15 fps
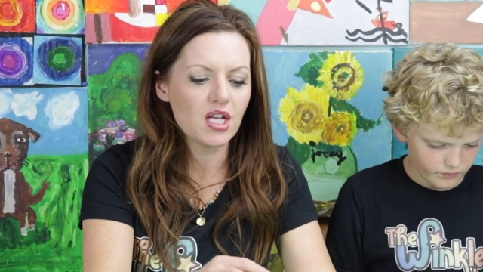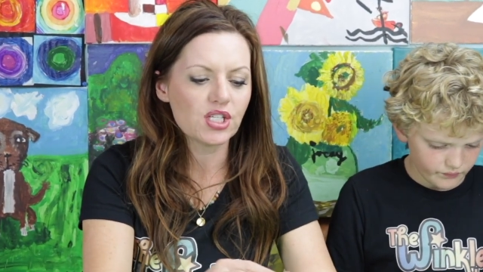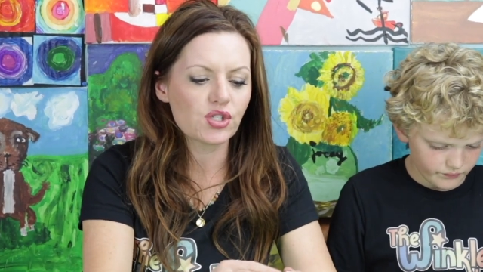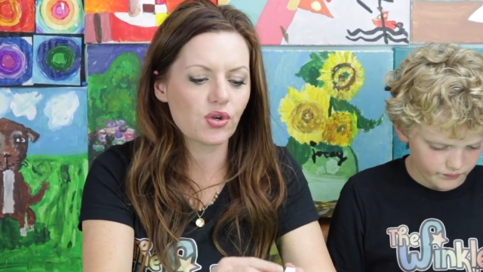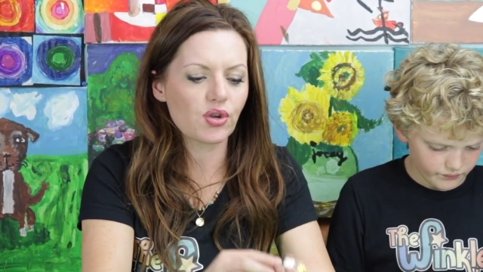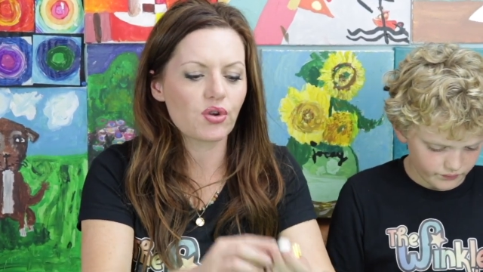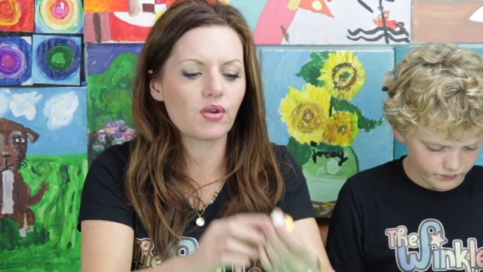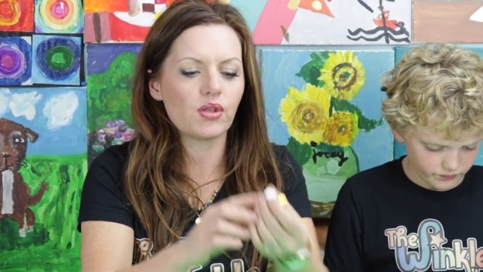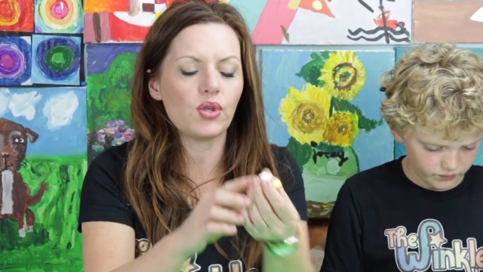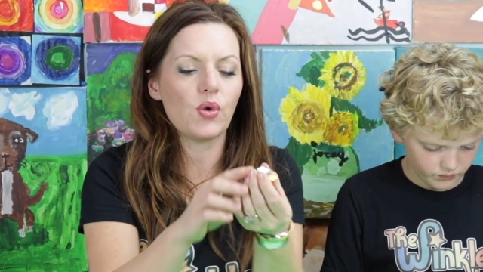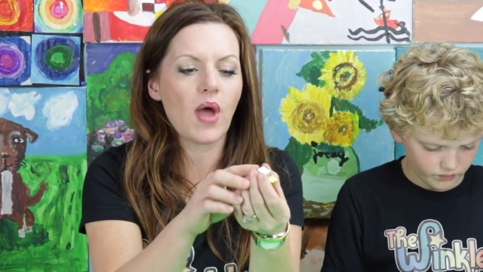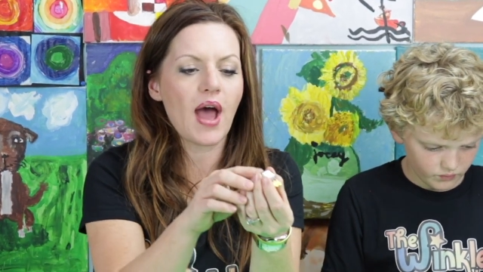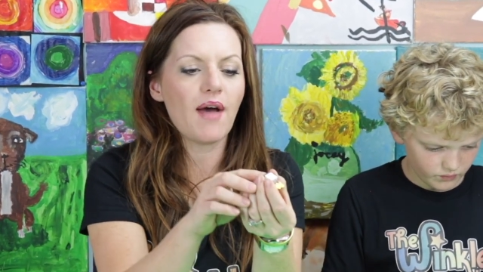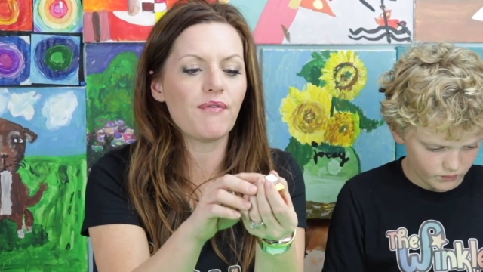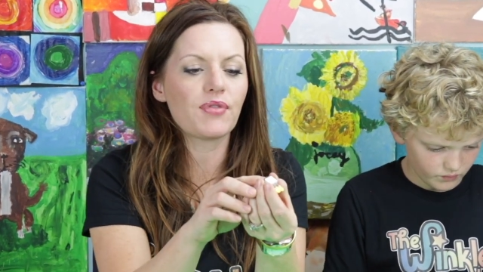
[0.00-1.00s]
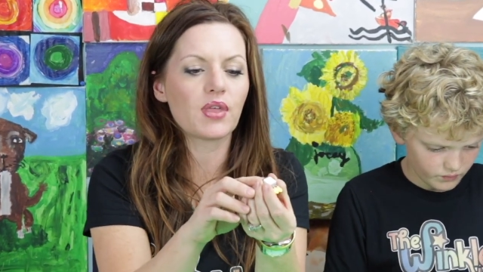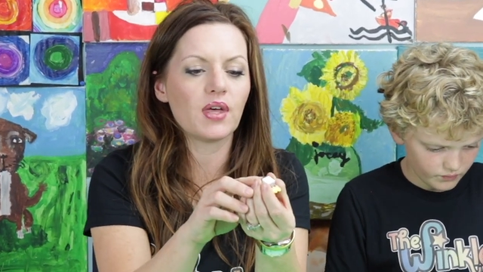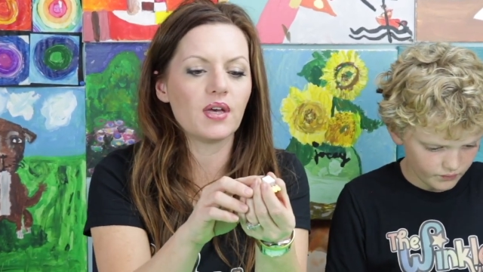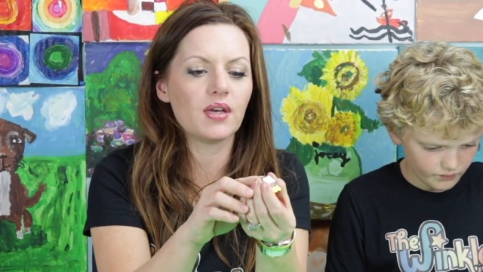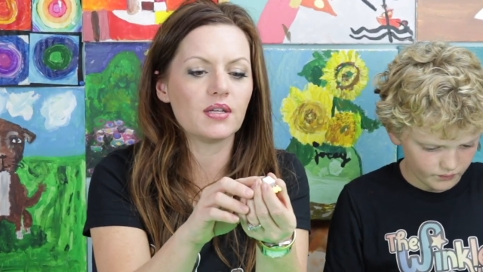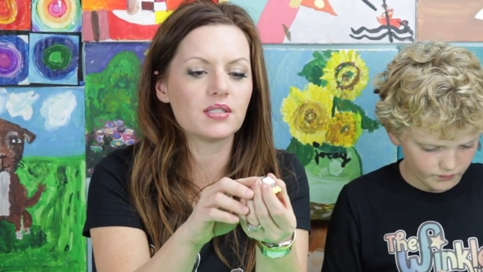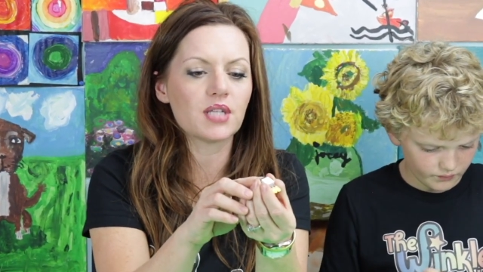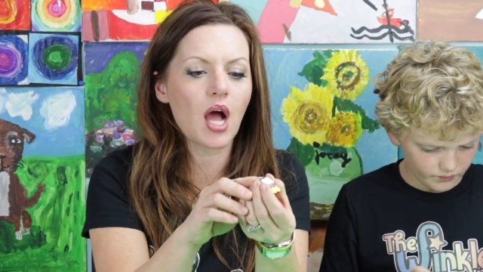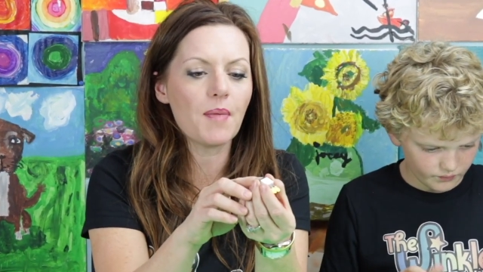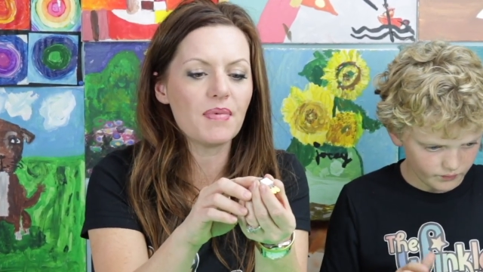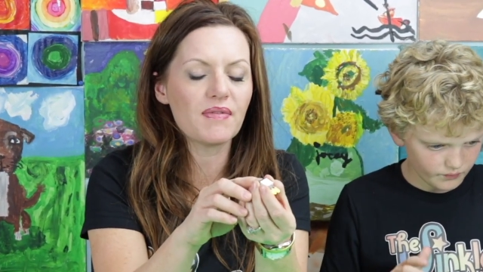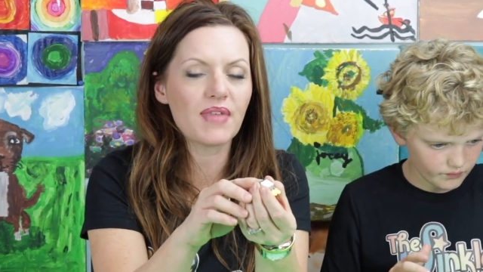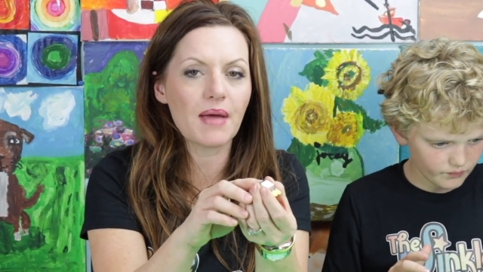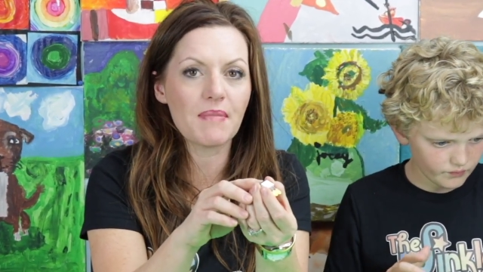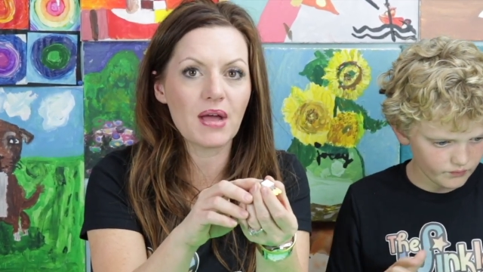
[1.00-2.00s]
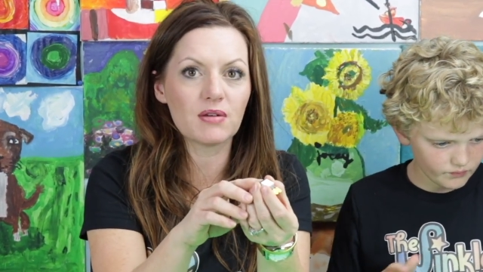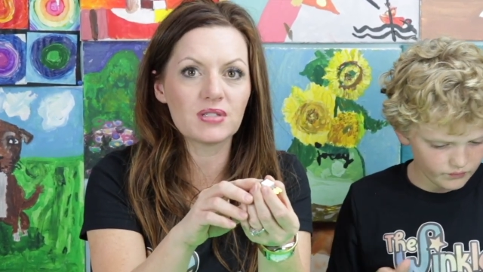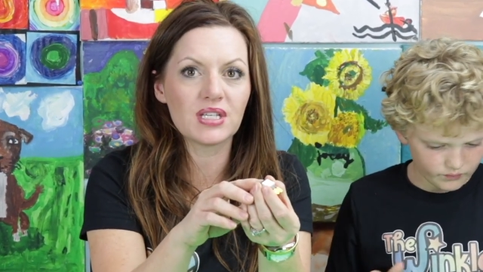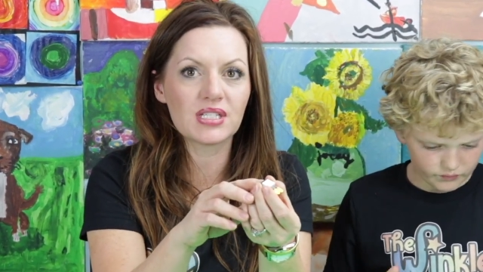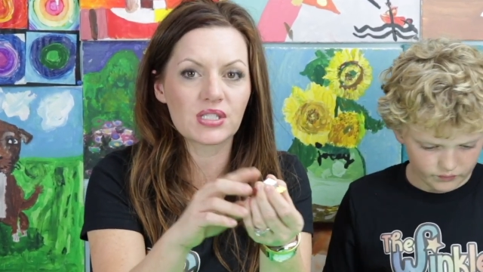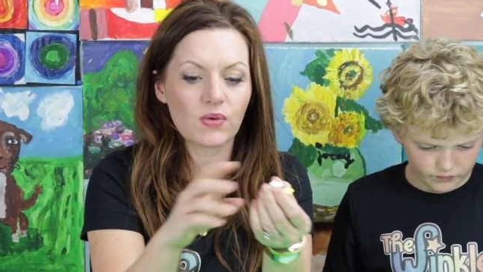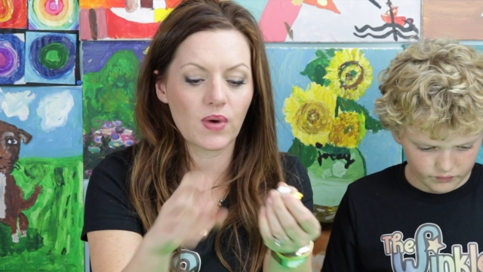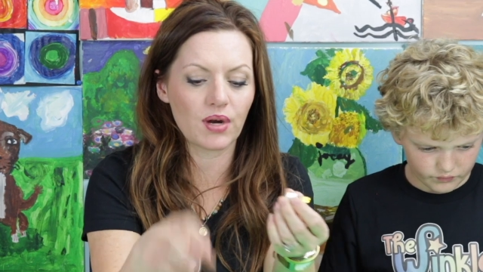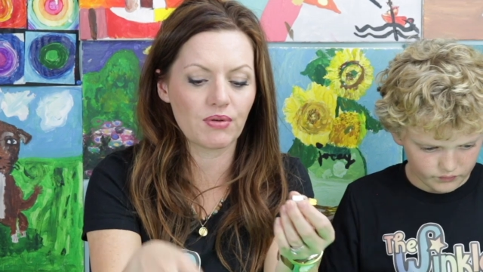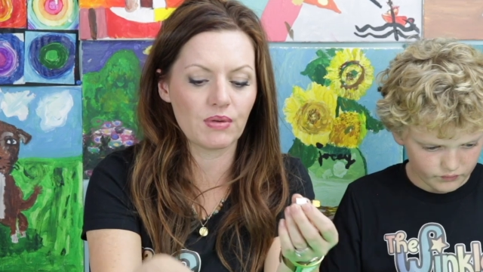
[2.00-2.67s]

Speaker 1: So you have the top of that mounting square